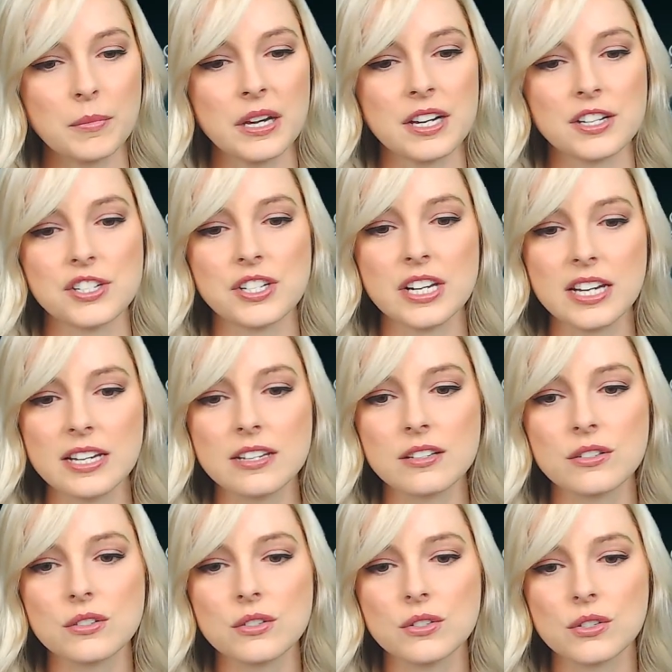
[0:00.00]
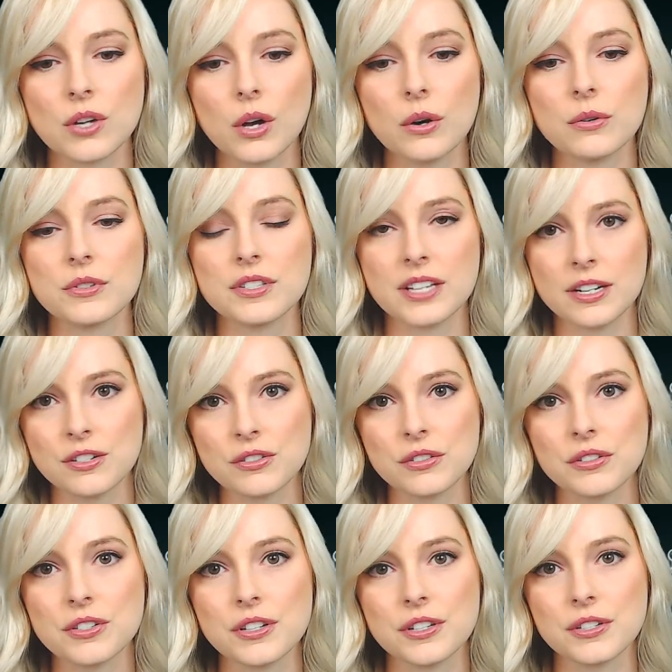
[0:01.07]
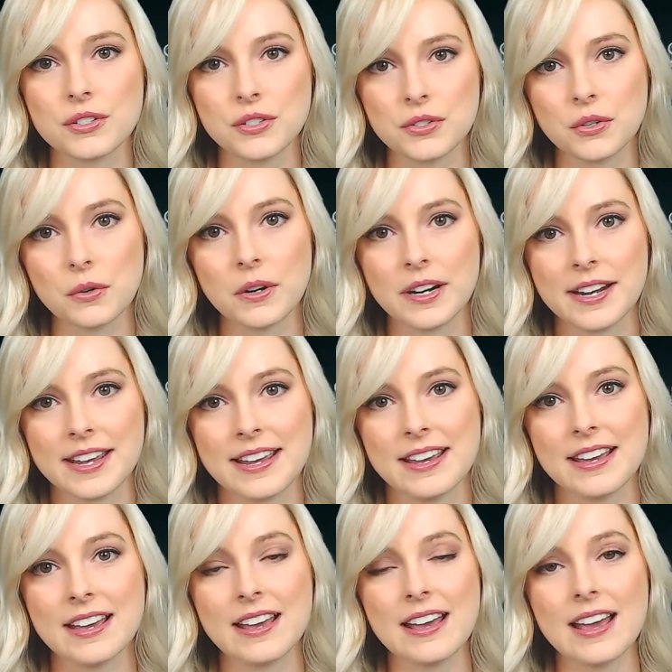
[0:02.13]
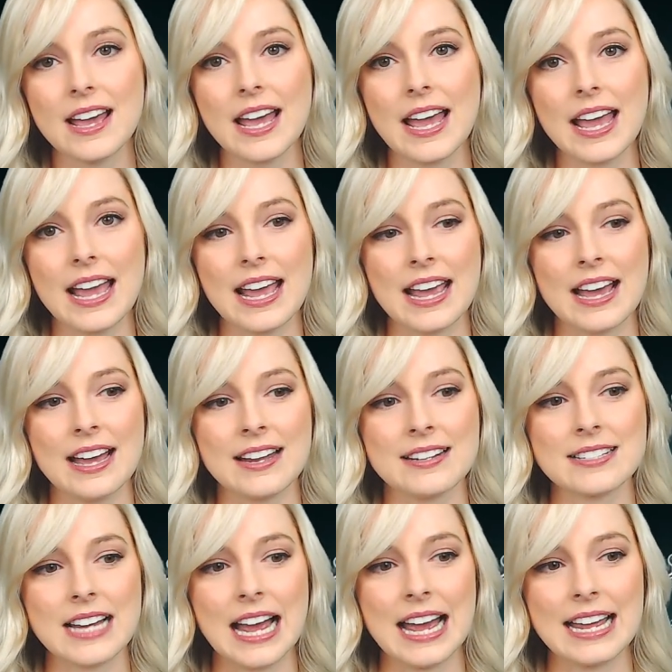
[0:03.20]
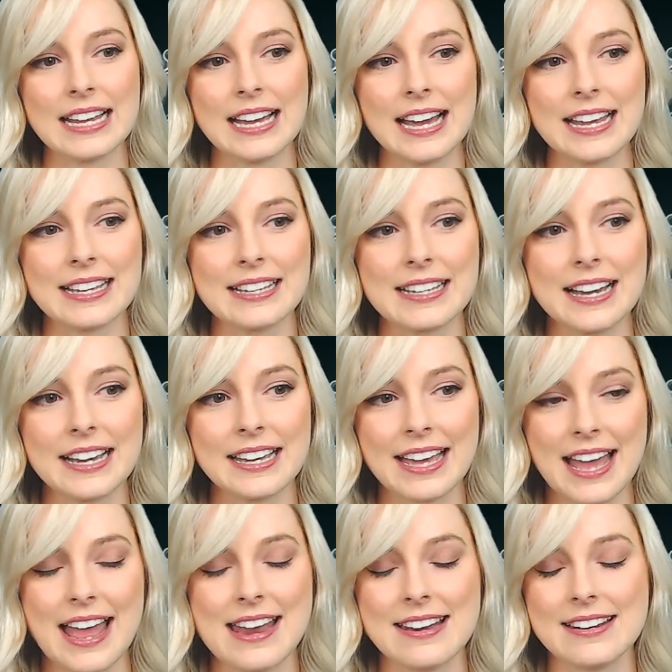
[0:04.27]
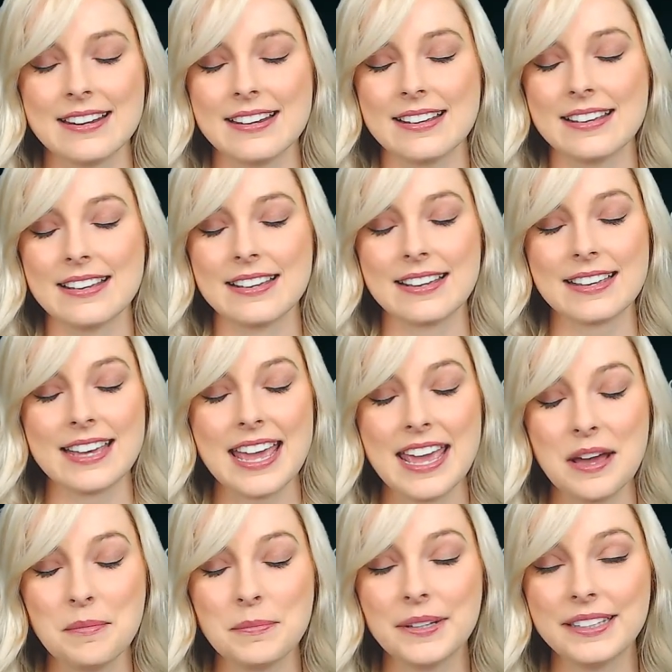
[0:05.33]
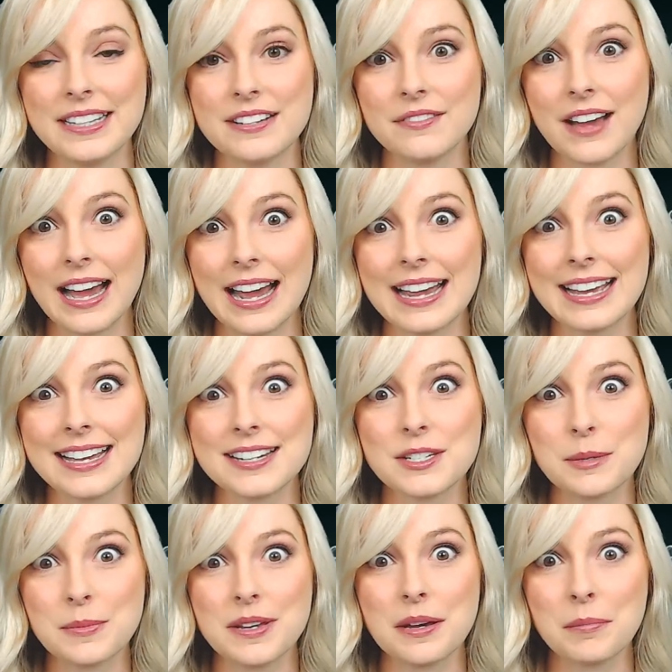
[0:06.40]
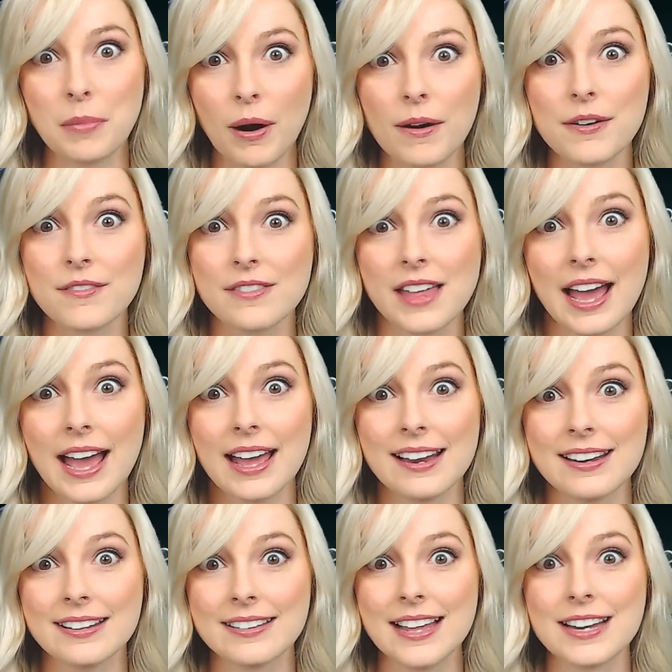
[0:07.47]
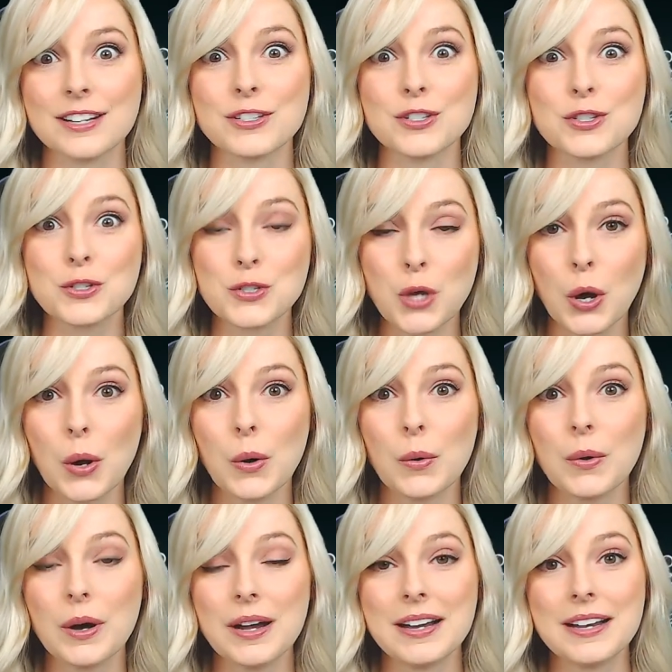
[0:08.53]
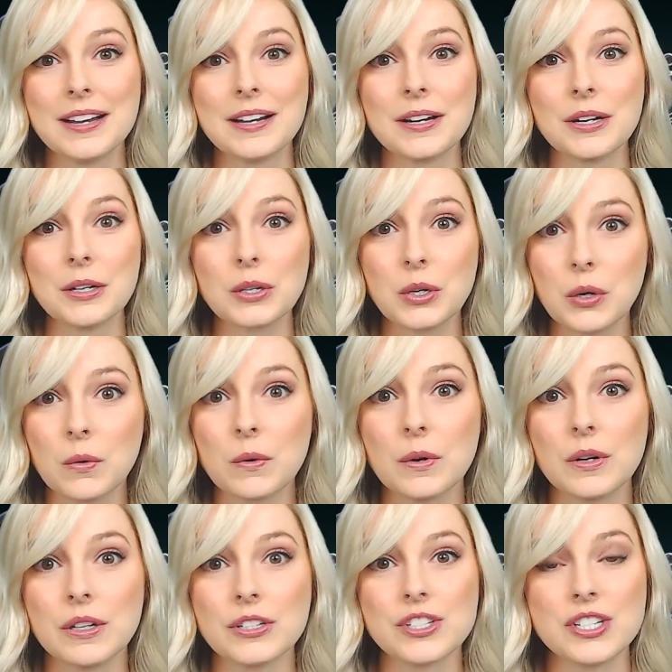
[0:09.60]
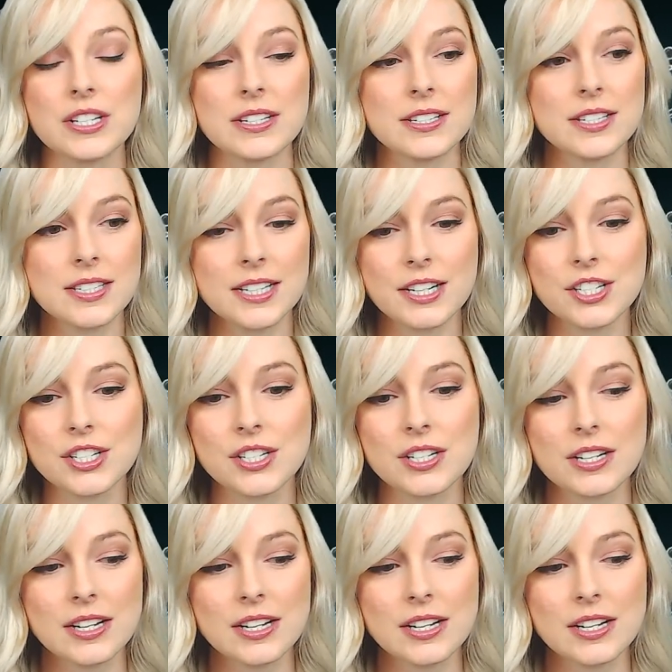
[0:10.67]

she is so central to the story. And I again can't believe I get to be a part of that. That is so cool. She is such